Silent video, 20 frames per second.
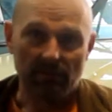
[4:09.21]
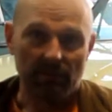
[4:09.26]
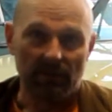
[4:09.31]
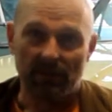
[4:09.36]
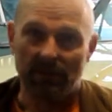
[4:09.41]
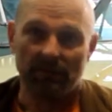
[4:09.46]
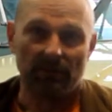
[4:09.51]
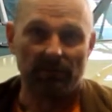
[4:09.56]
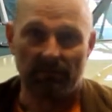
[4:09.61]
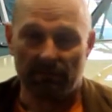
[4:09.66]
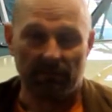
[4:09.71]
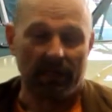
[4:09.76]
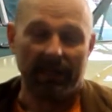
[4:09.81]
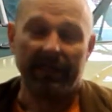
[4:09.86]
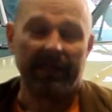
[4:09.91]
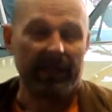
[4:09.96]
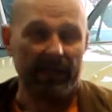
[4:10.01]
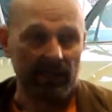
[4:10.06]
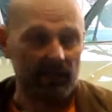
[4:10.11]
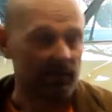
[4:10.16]
is, I
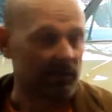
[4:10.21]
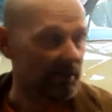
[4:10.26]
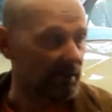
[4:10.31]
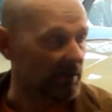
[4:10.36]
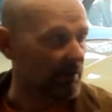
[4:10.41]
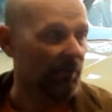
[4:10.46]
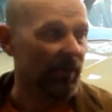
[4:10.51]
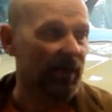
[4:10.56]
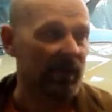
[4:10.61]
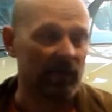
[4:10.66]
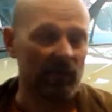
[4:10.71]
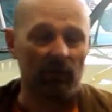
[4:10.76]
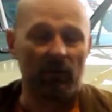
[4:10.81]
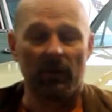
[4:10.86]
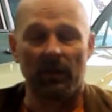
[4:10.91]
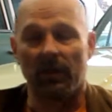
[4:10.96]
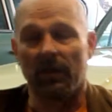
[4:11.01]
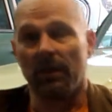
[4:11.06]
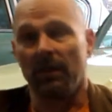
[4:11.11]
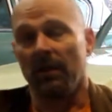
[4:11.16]
can't see the body
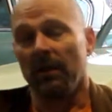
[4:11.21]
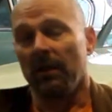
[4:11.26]
work.